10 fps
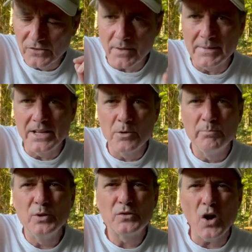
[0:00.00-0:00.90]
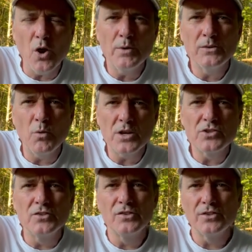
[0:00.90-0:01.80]
Let me know. Boots always
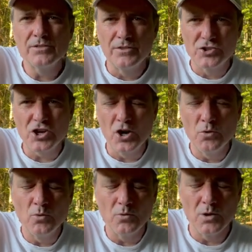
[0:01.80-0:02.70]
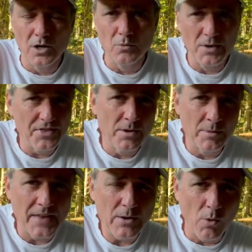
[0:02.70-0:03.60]
watches the show uh, with them
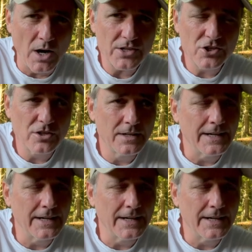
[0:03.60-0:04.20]
when they watch.